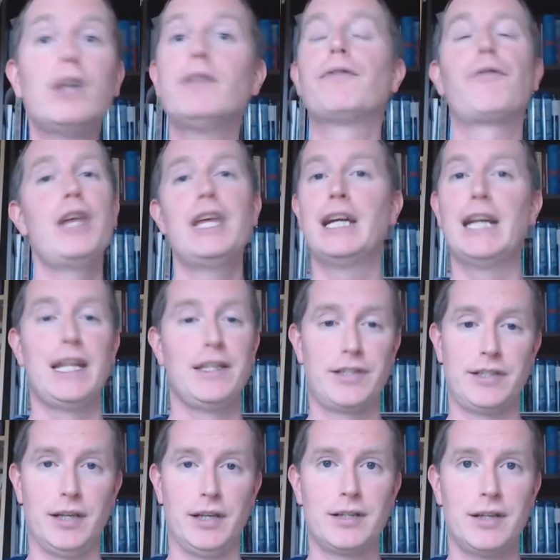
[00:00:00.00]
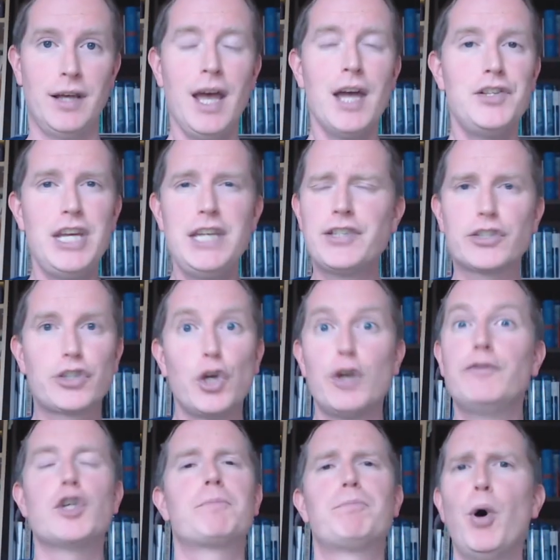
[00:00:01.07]
free in an instant. Jesus could
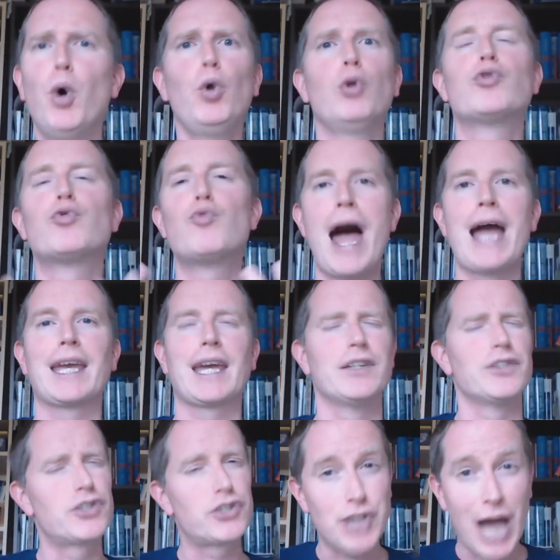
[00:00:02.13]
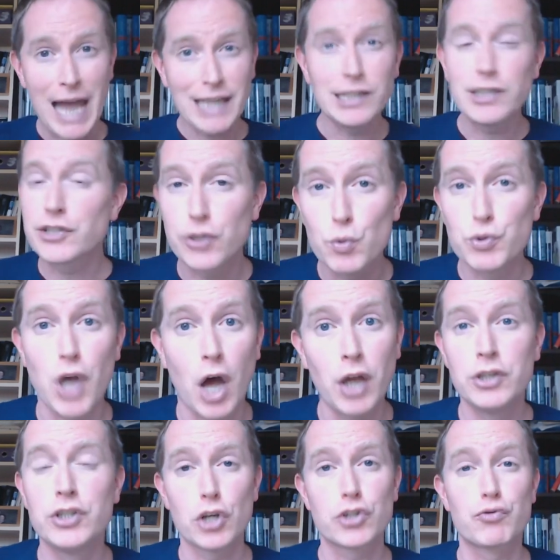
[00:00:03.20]
have just pulled rank and silenced those
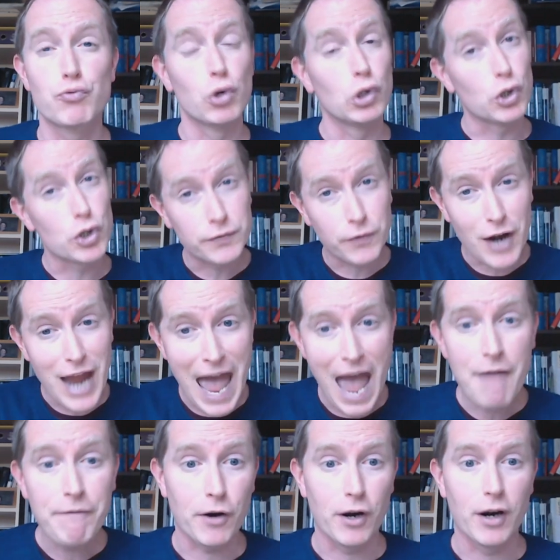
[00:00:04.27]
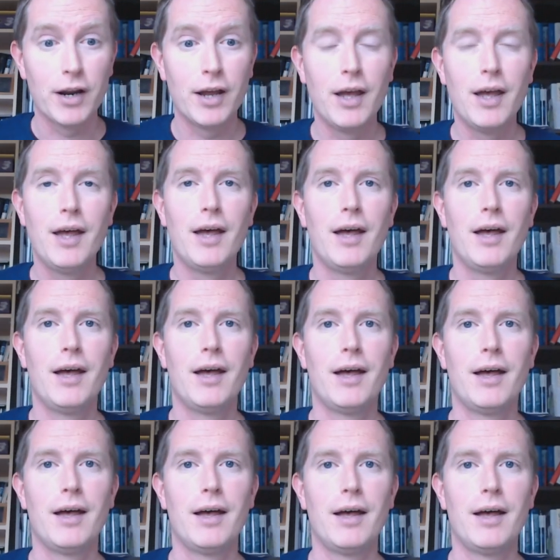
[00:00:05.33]
unjust rulers forever.
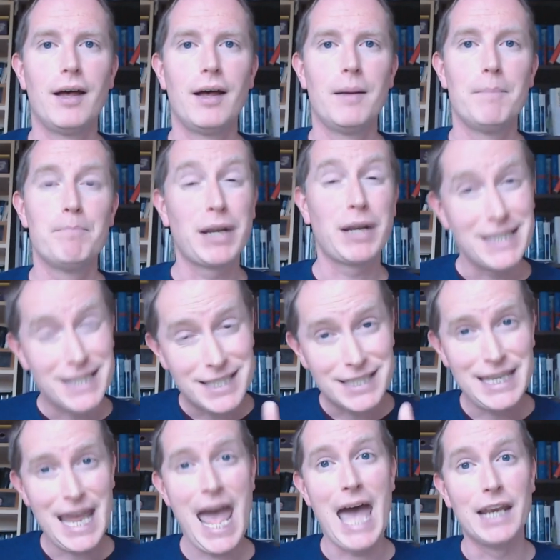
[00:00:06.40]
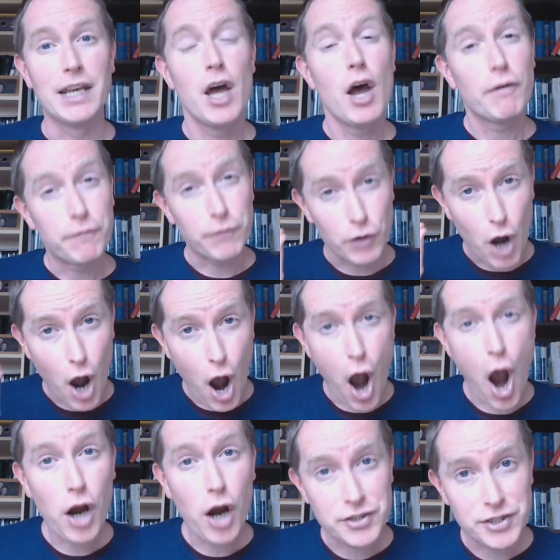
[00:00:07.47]
But instead, for
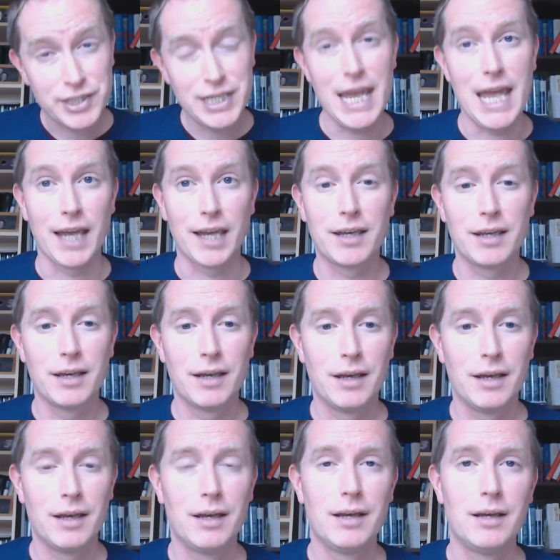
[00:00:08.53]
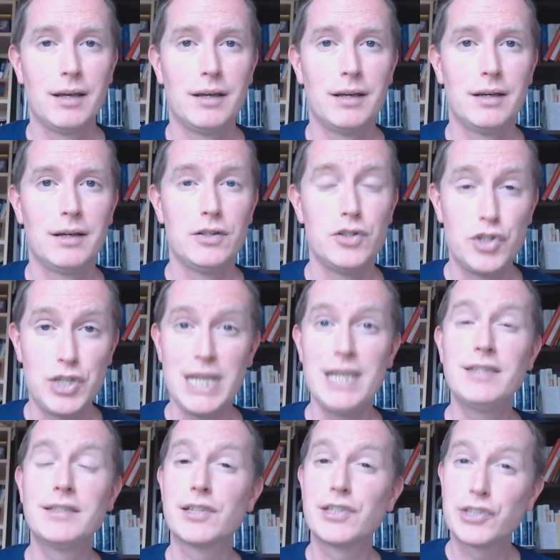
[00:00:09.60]
our sake,
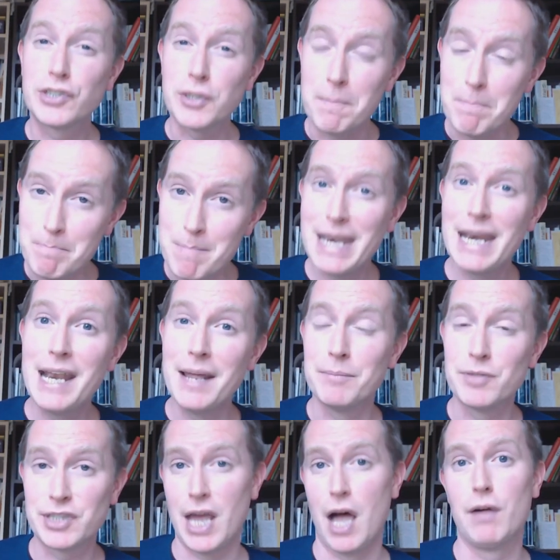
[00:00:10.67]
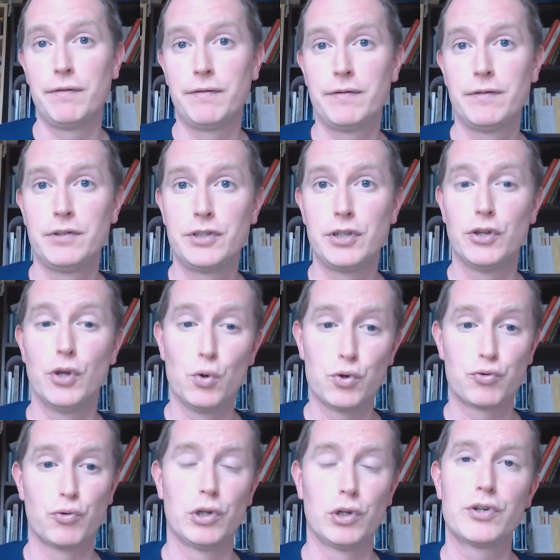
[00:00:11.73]
Jesus submitted himself to
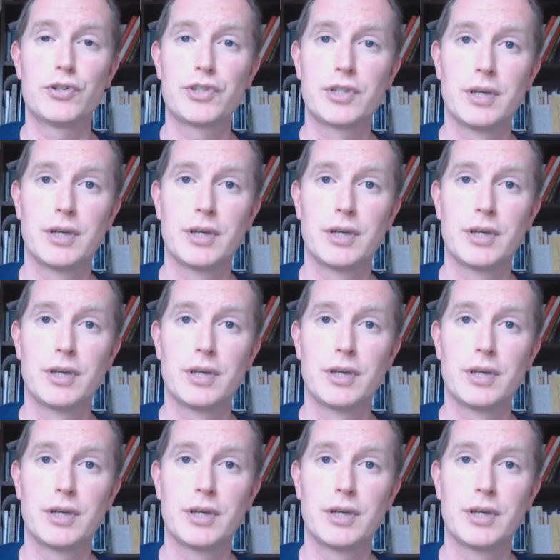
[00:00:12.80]
those rulers.